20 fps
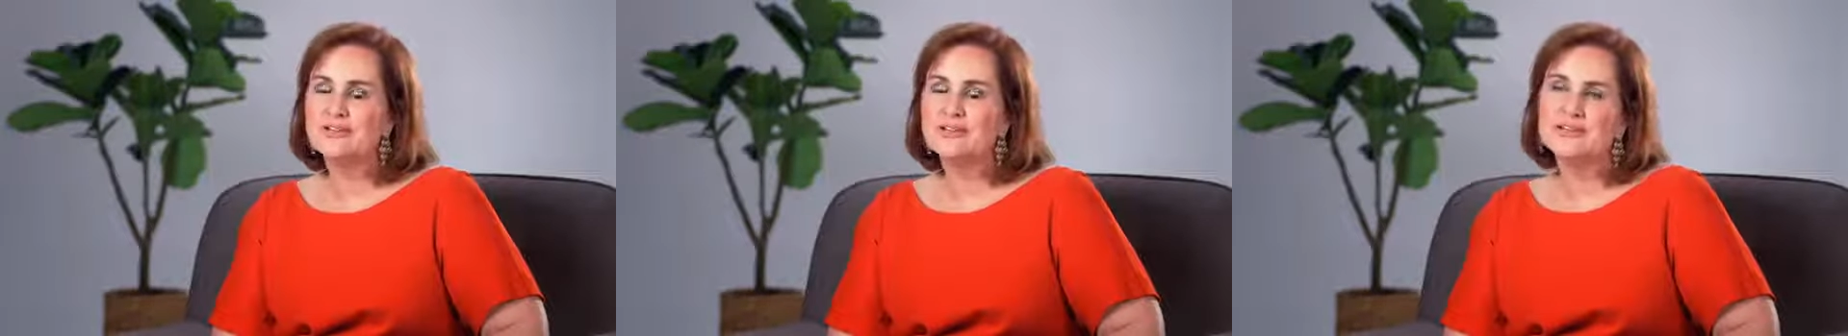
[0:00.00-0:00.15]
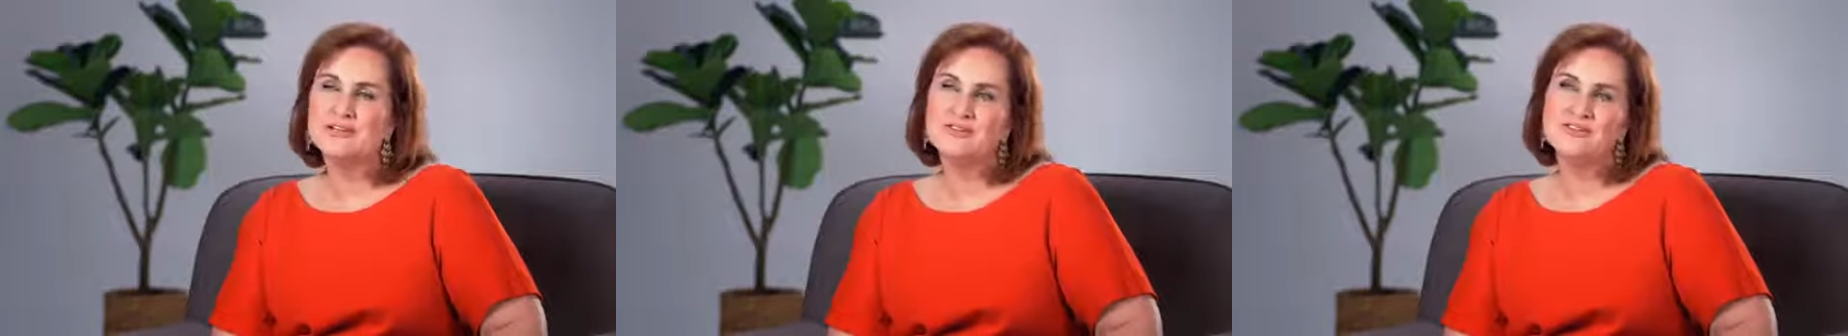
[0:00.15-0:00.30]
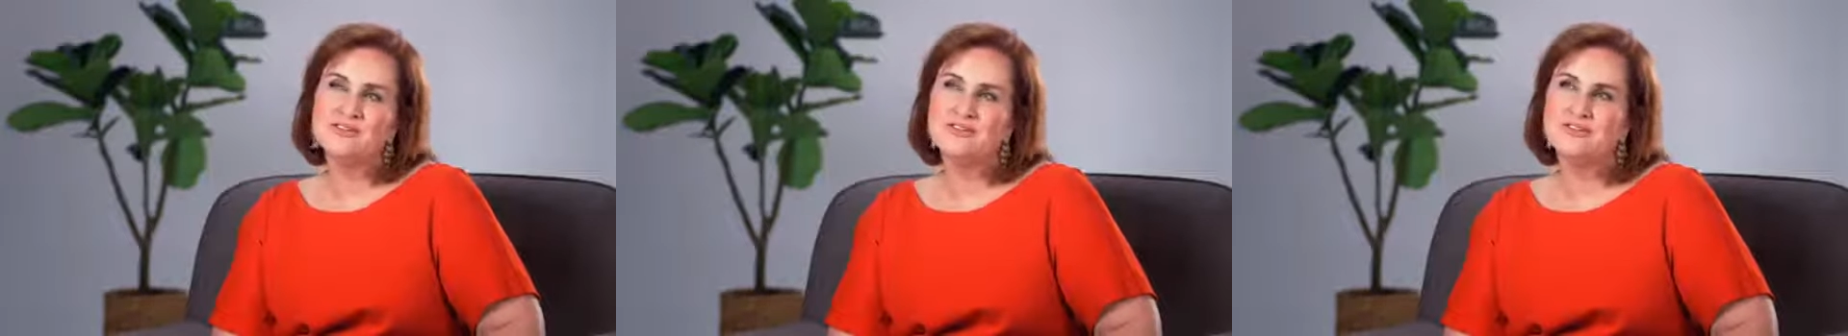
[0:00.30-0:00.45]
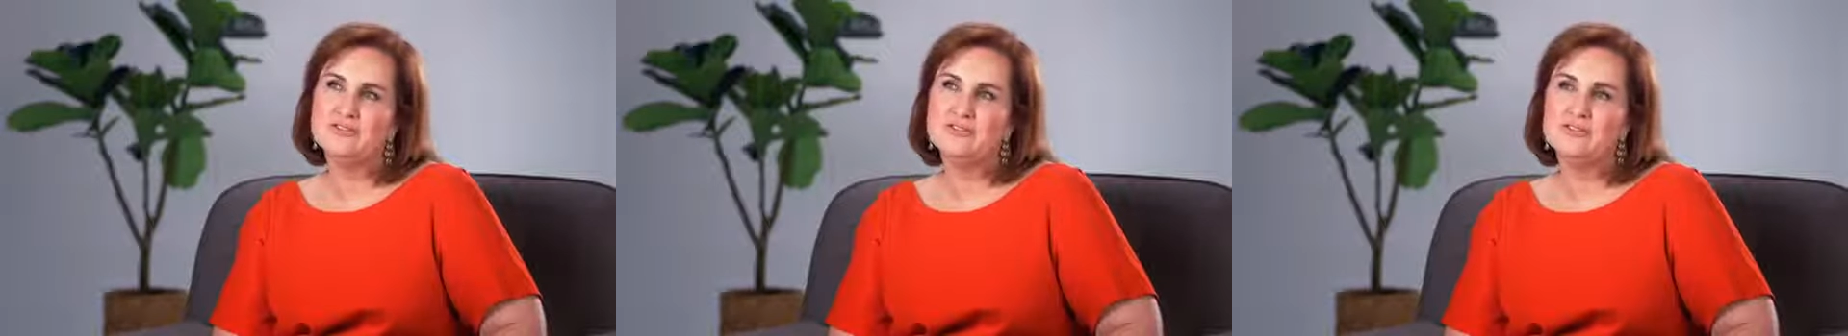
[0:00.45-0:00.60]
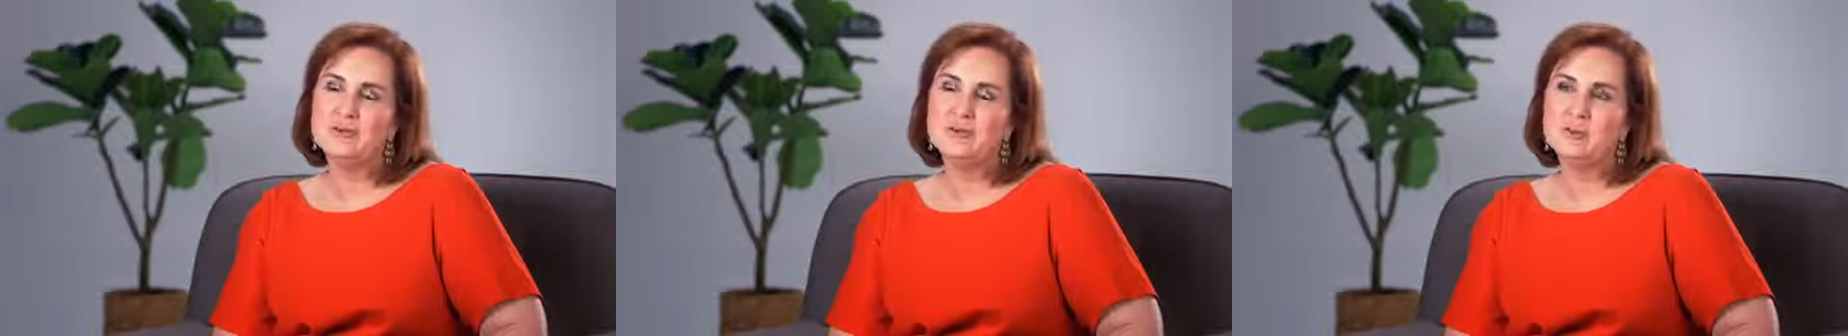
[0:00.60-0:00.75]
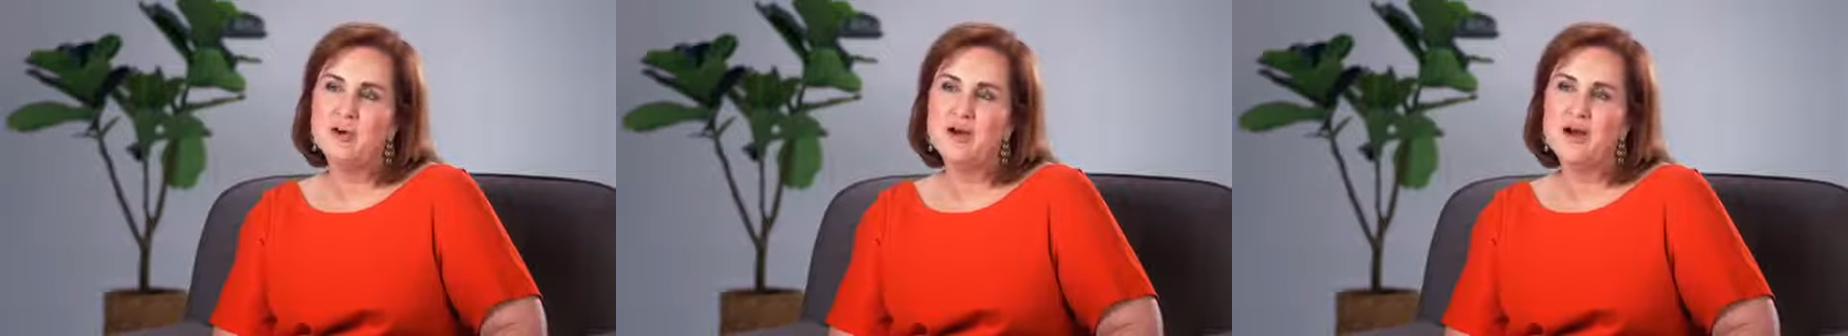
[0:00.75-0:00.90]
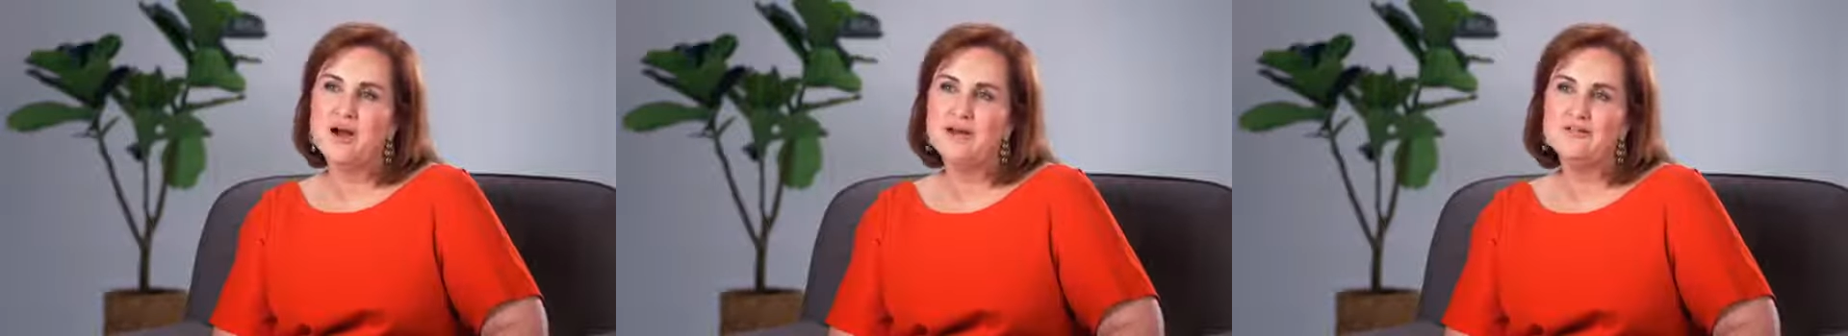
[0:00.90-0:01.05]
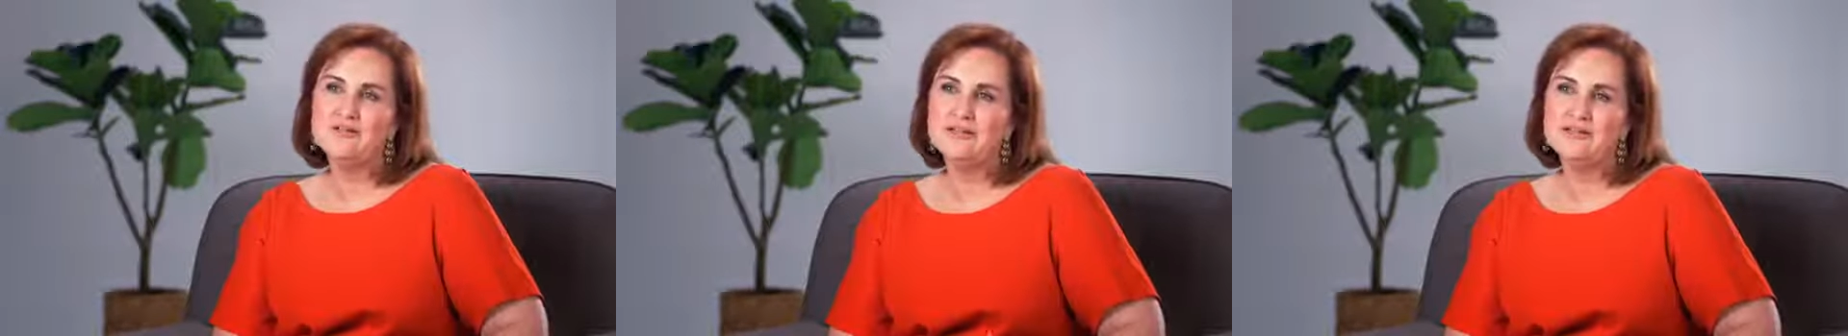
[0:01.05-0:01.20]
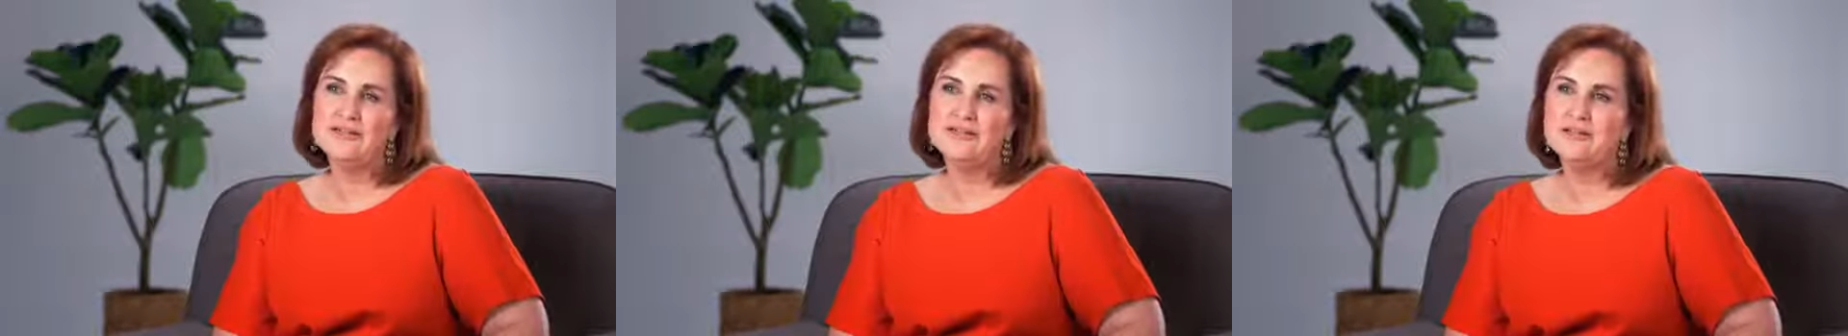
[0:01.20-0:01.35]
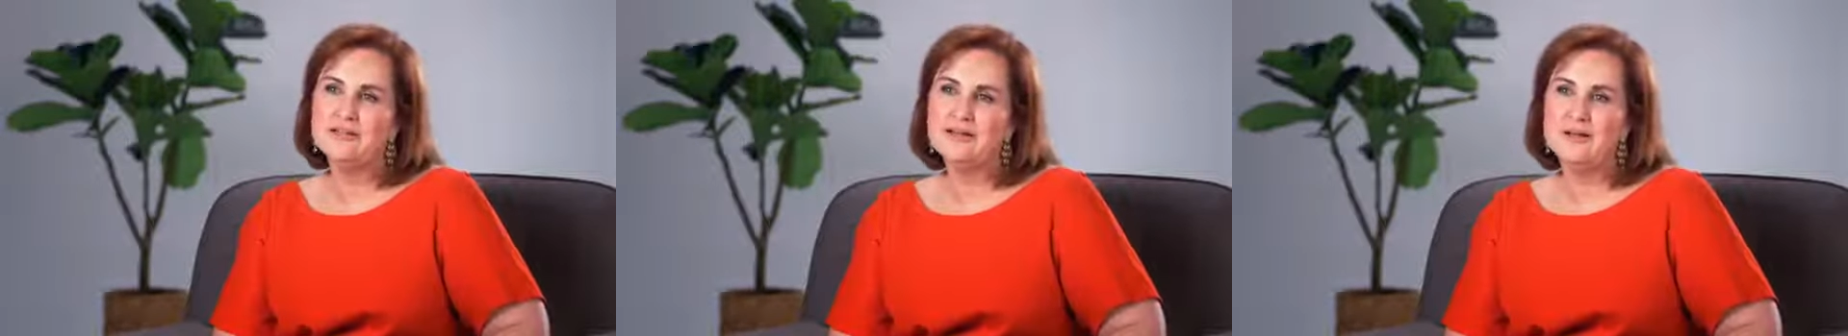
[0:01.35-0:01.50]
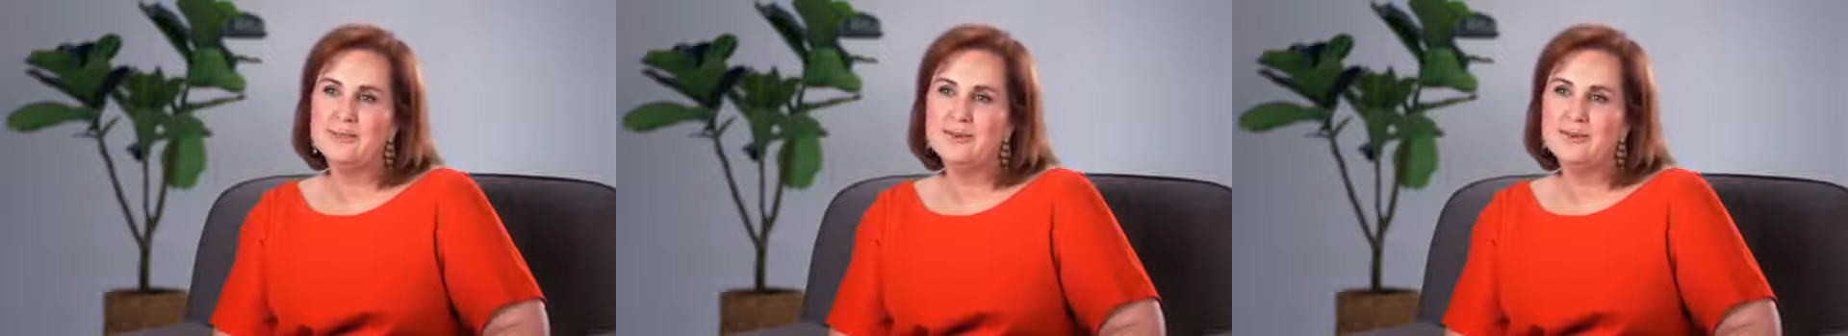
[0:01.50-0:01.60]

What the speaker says: and can just feel more confident